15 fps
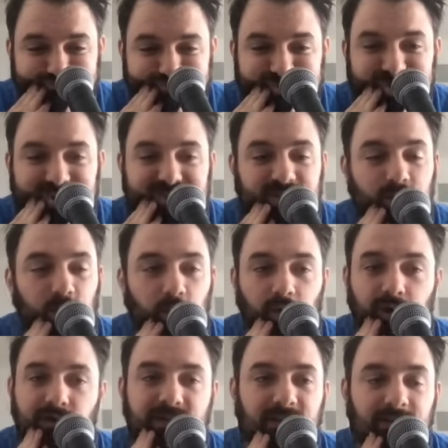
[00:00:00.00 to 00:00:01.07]
Dude, it's the
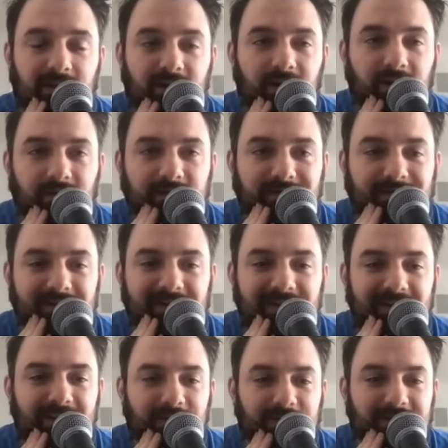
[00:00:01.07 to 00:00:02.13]
worst in my office, man.
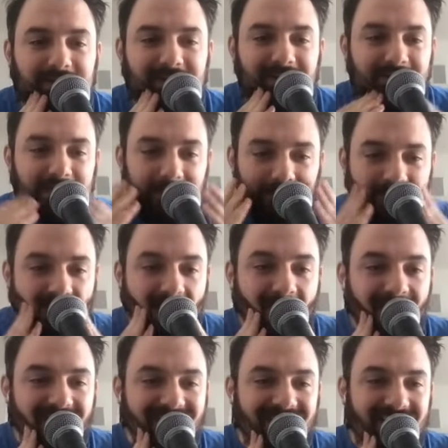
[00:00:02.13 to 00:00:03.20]
Every goddamn
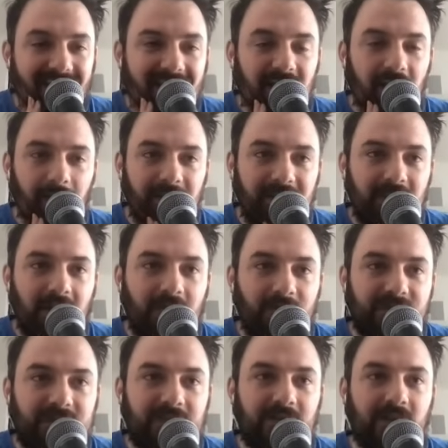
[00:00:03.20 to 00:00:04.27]
game. It's like I come in the
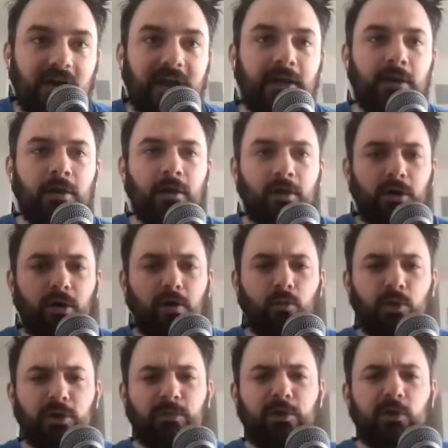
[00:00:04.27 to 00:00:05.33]
office and they're like, "Oh,
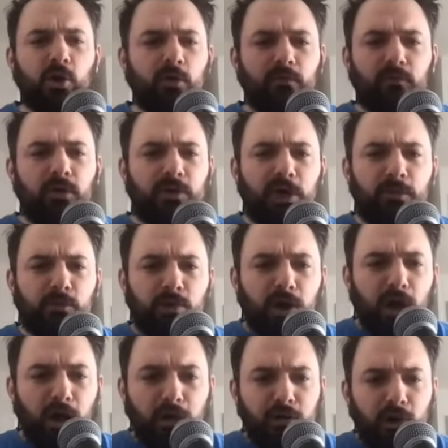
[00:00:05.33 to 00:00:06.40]
what do you mean you don't have a run game? You
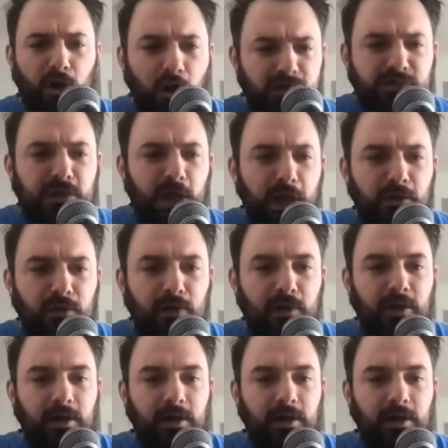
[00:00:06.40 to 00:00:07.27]
got Austin Eckler."